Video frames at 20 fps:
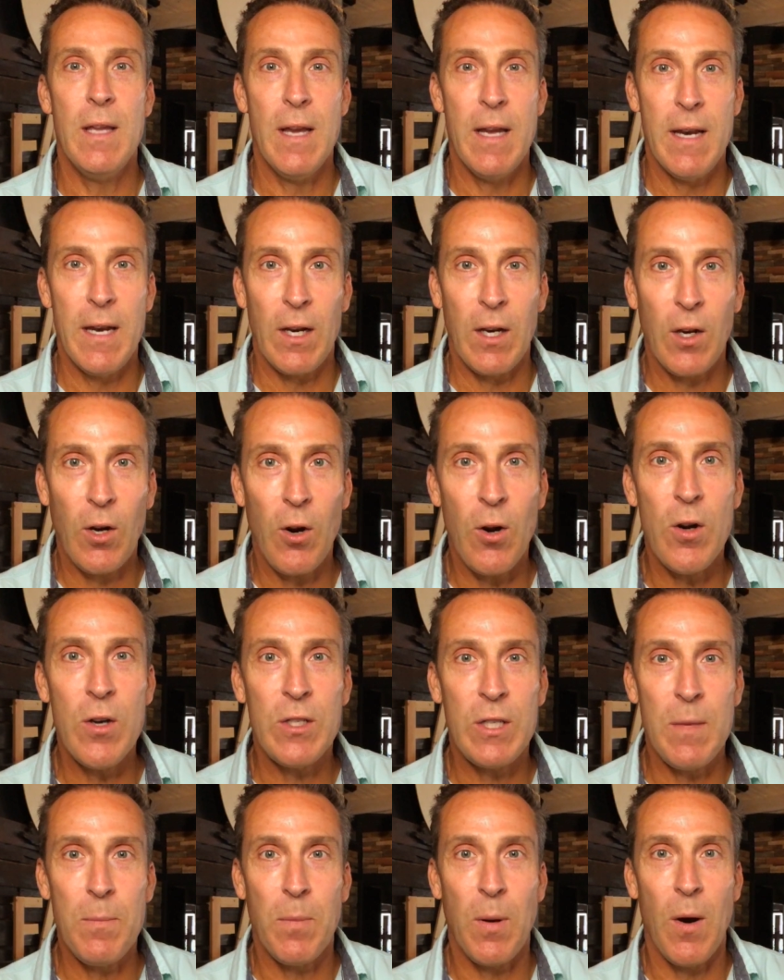an
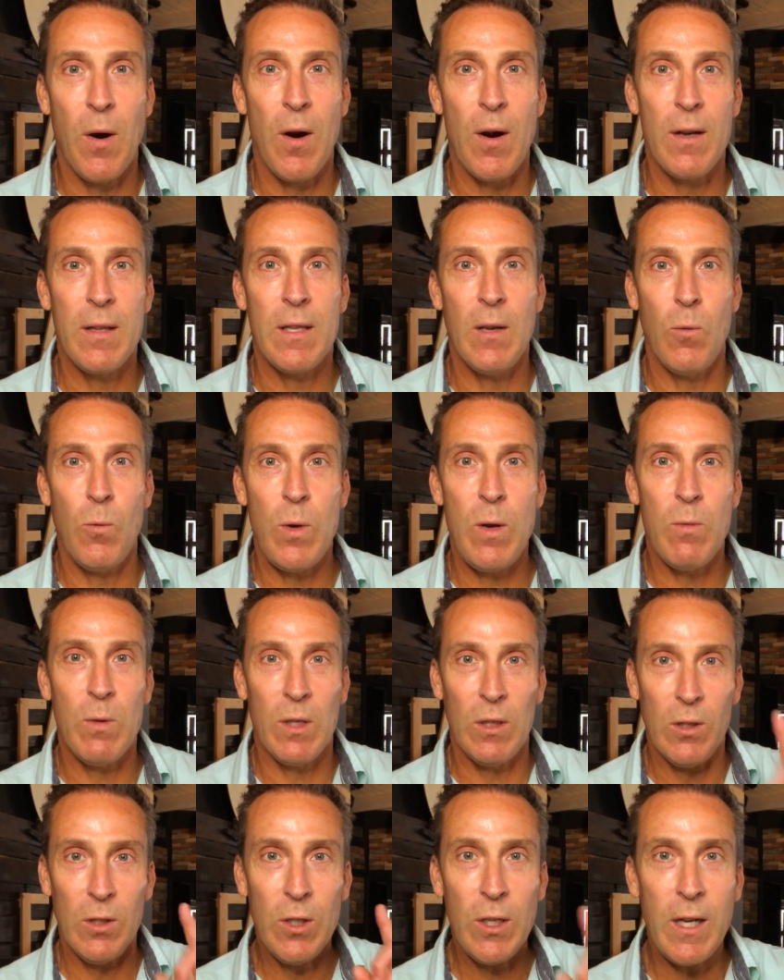encouraging part that we
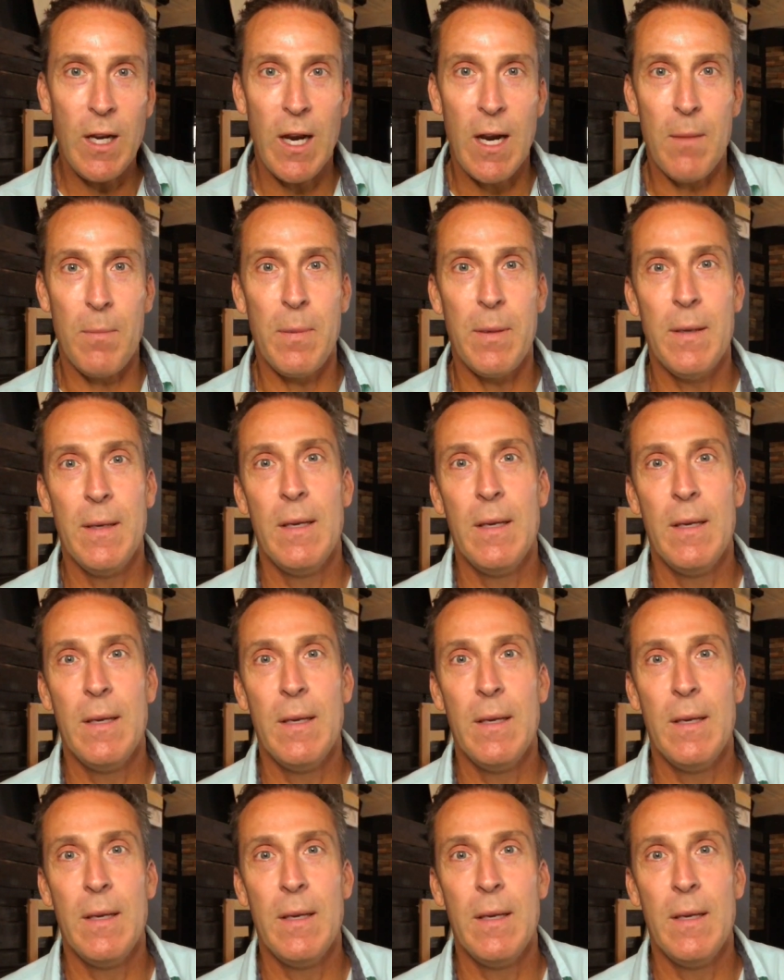would look up